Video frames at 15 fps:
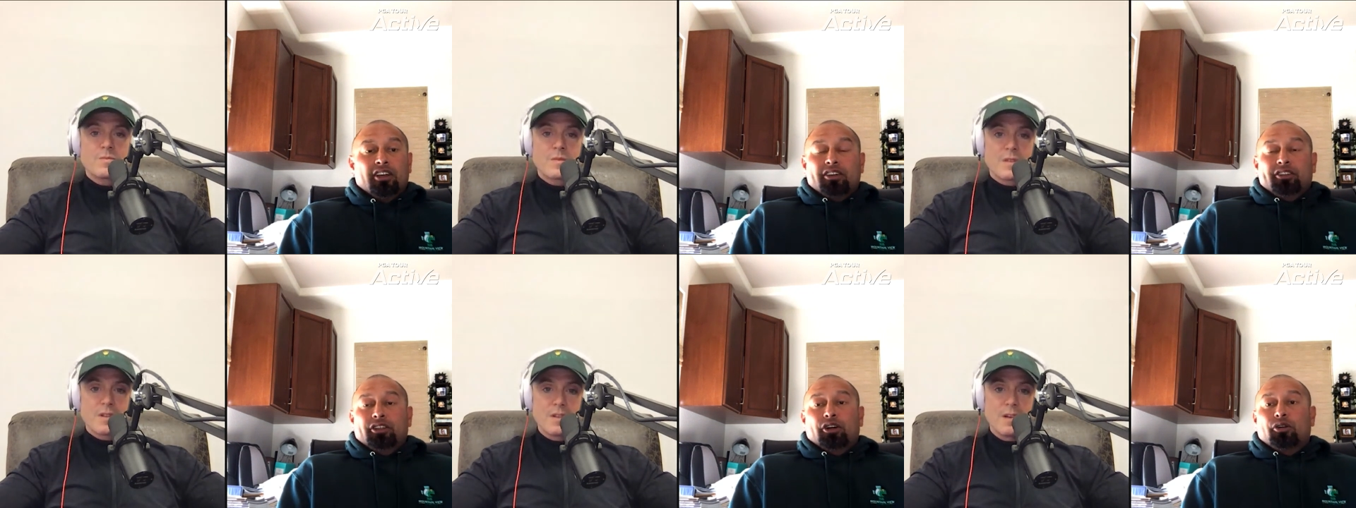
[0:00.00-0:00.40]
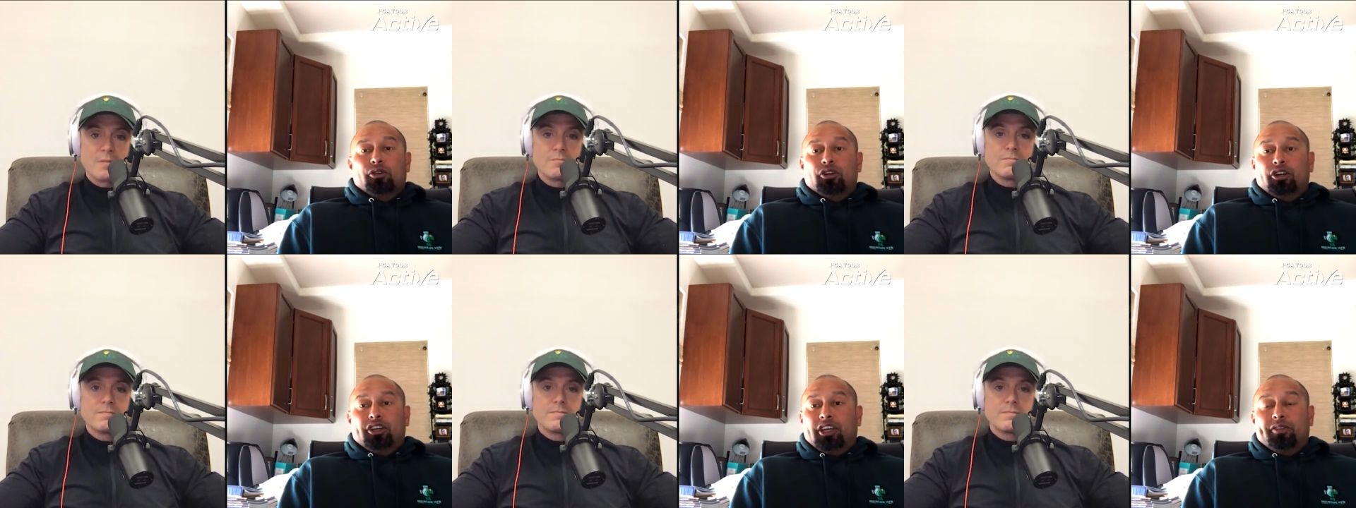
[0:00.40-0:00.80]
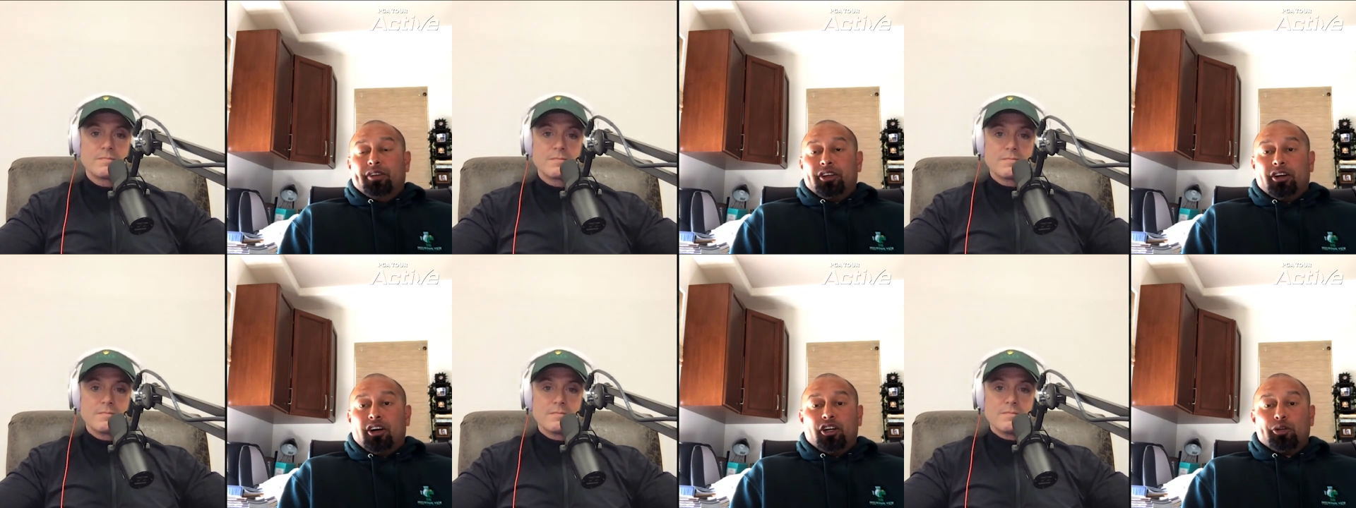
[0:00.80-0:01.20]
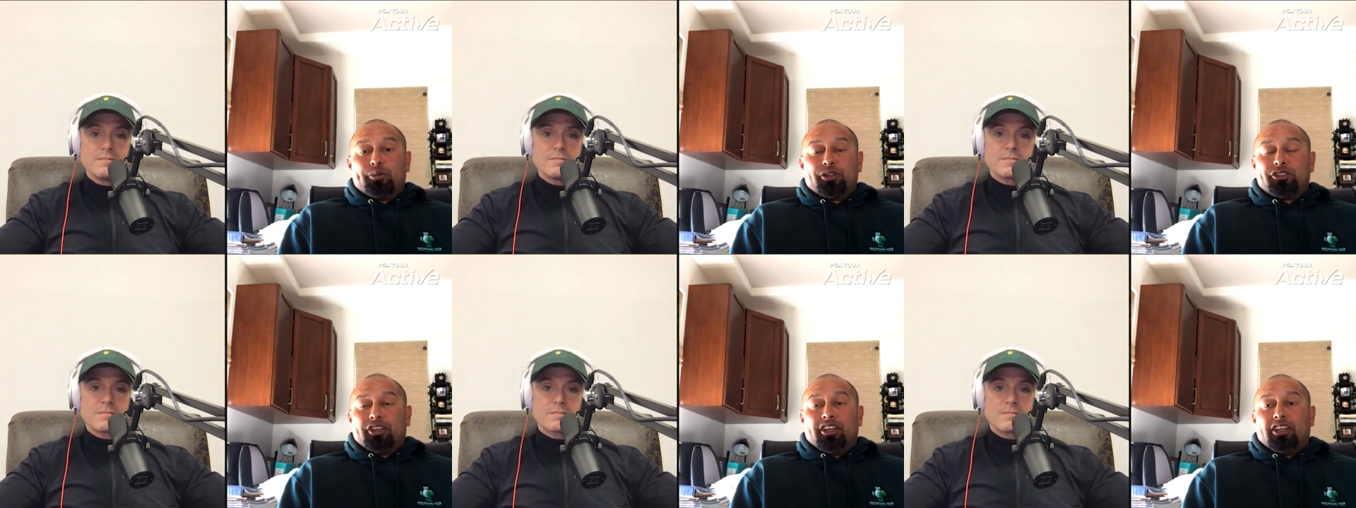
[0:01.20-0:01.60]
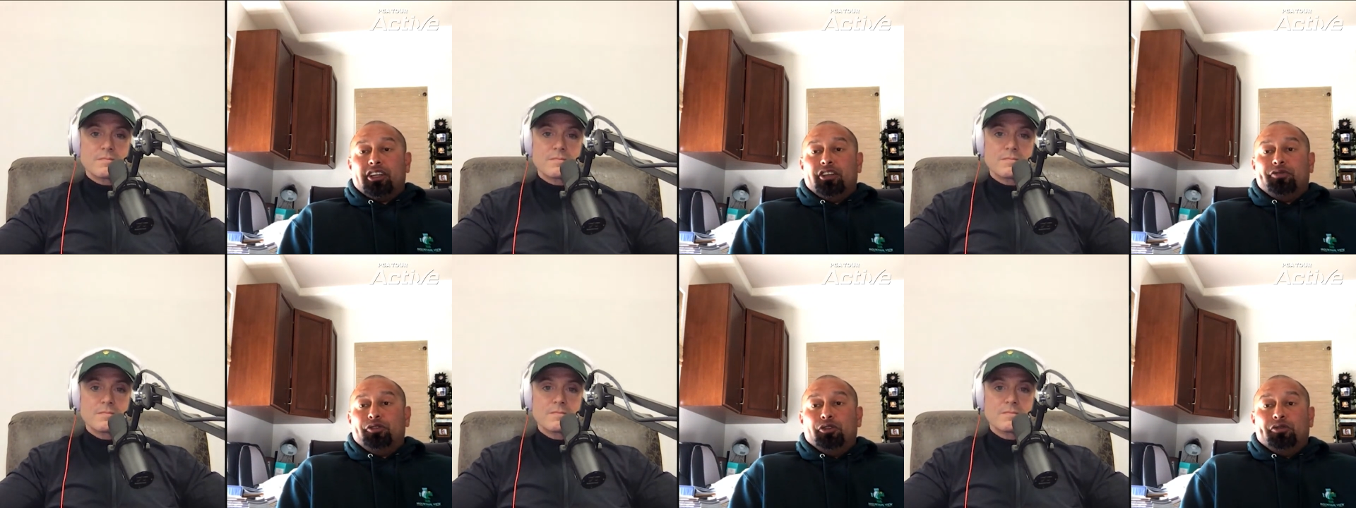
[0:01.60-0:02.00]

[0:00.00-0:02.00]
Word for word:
Speaker 1: You yep. know, give it one hundred percent. And if you